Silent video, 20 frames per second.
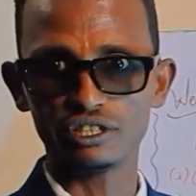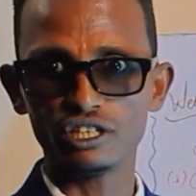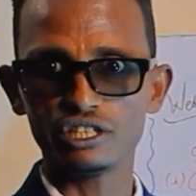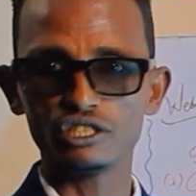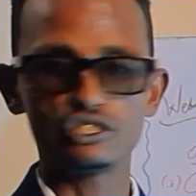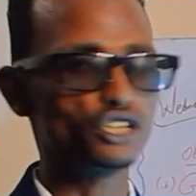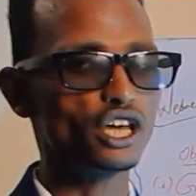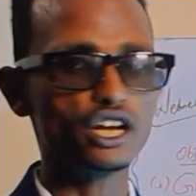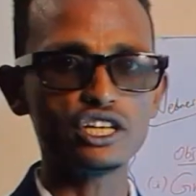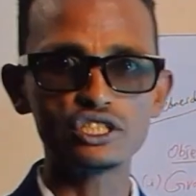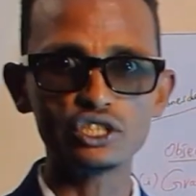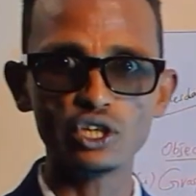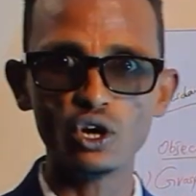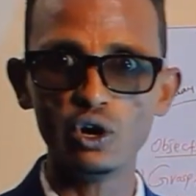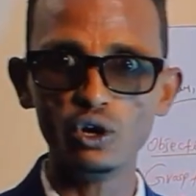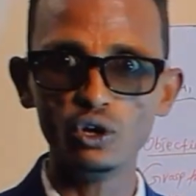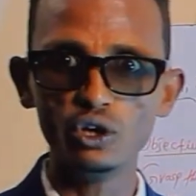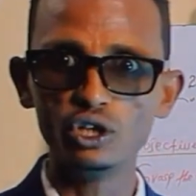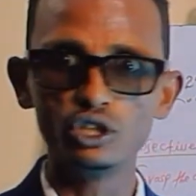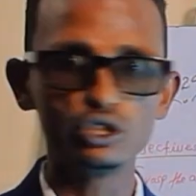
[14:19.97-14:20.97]
There is
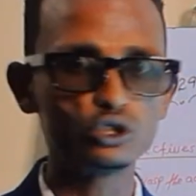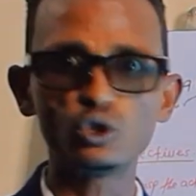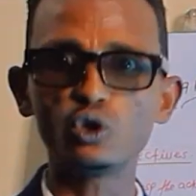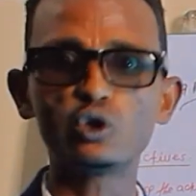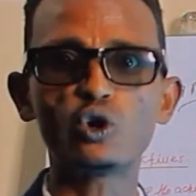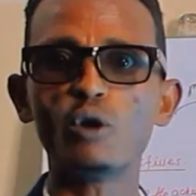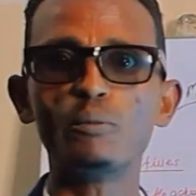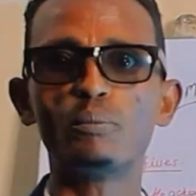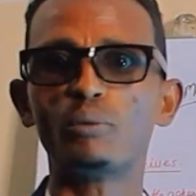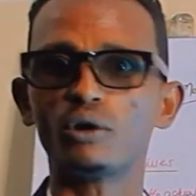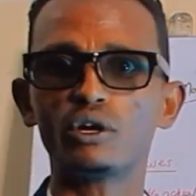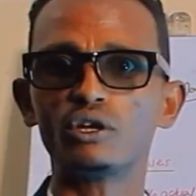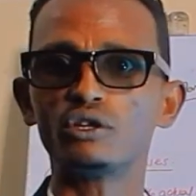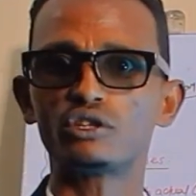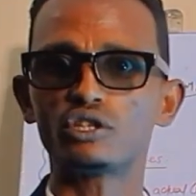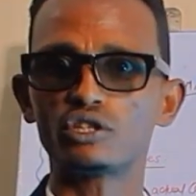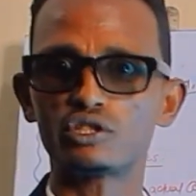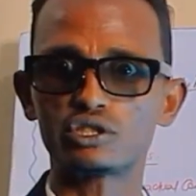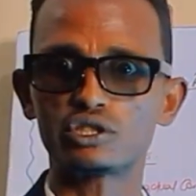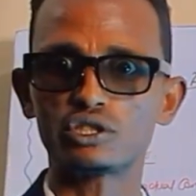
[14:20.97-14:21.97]
no two
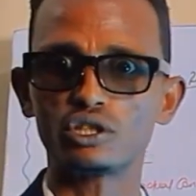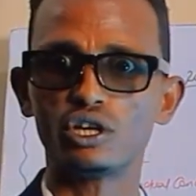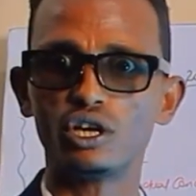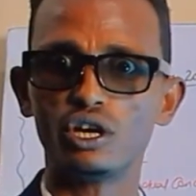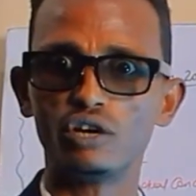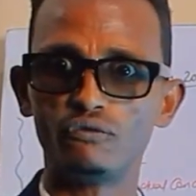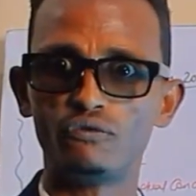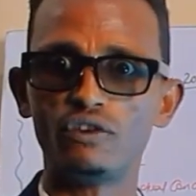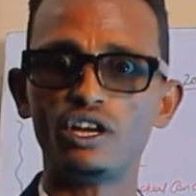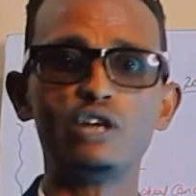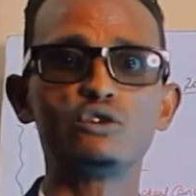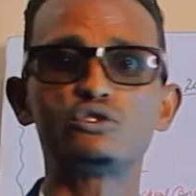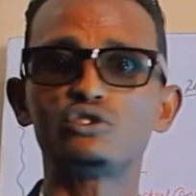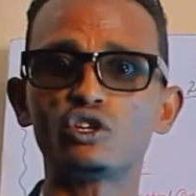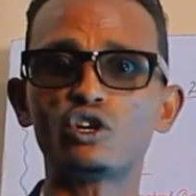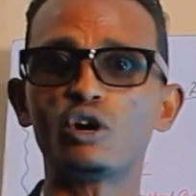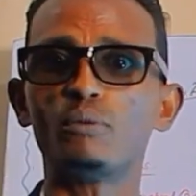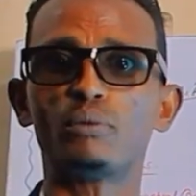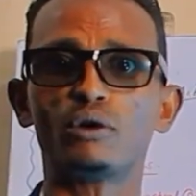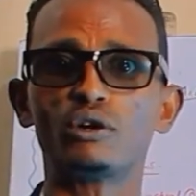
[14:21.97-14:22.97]
components, velocity
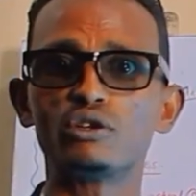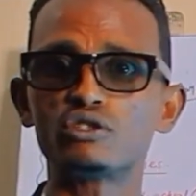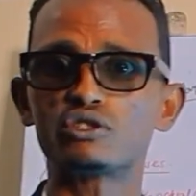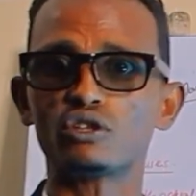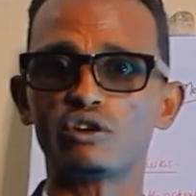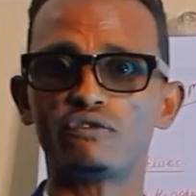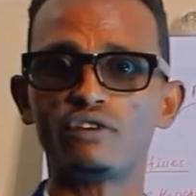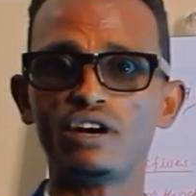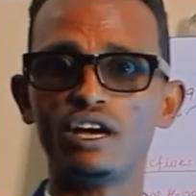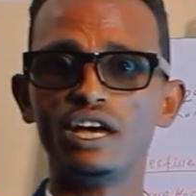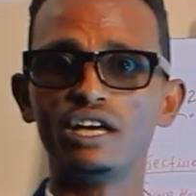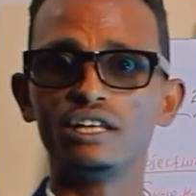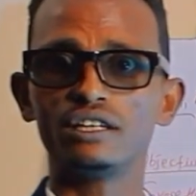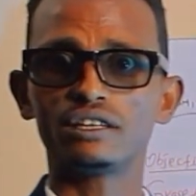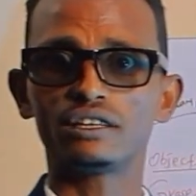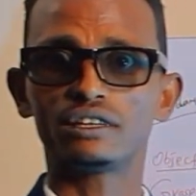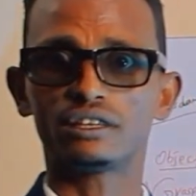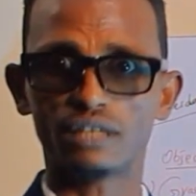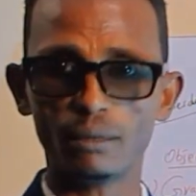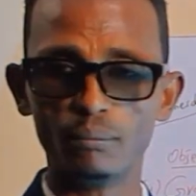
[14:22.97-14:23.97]
components of
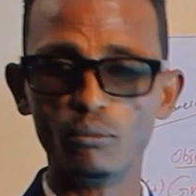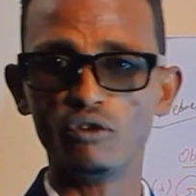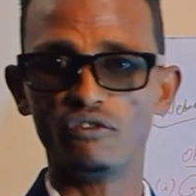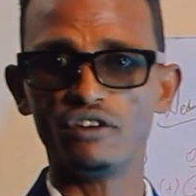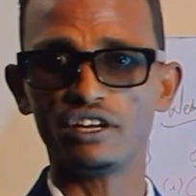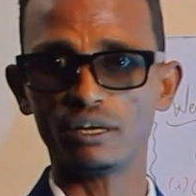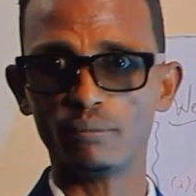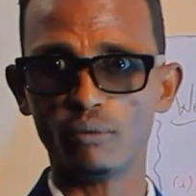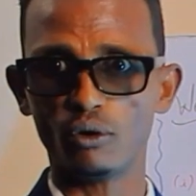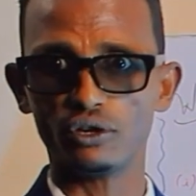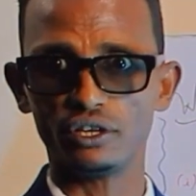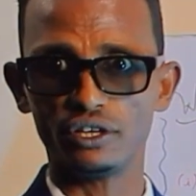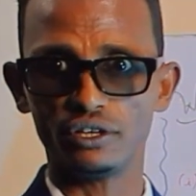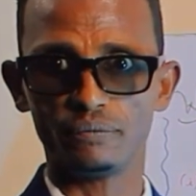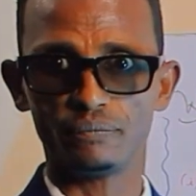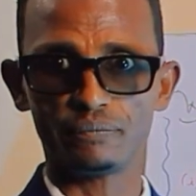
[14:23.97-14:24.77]
the moving body.